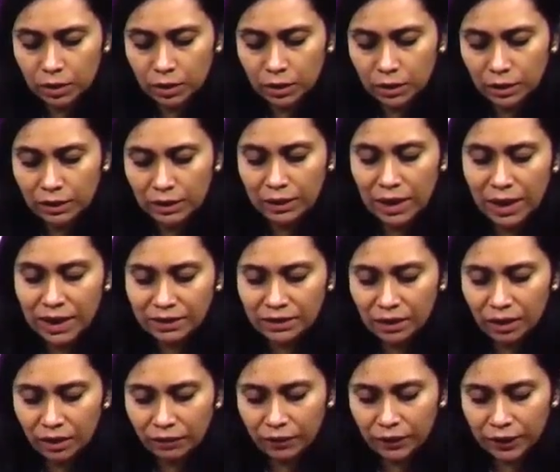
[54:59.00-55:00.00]
less
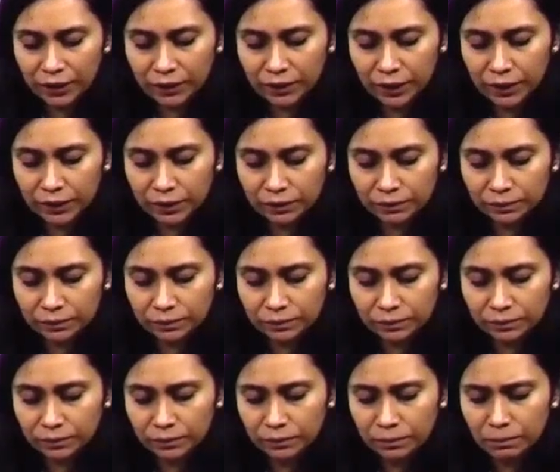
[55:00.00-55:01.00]
affected,
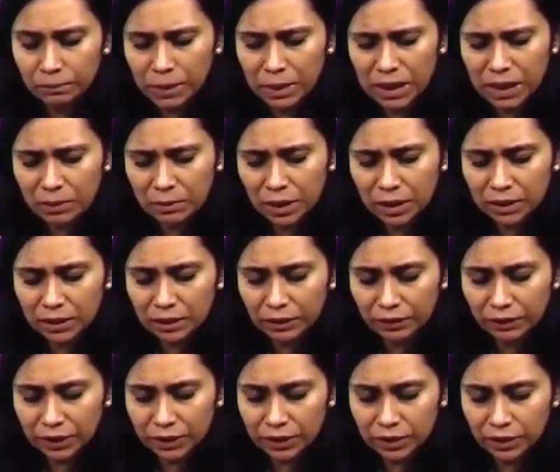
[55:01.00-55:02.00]
minimally
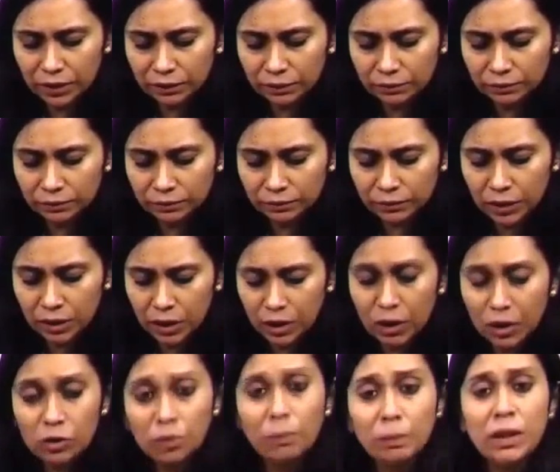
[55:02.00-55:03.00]
affected.
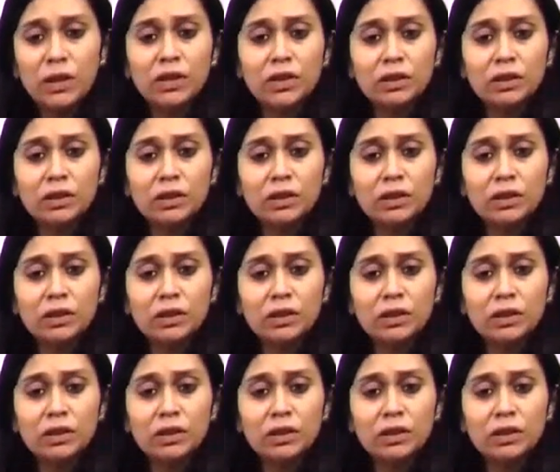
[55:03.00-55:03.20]
So patient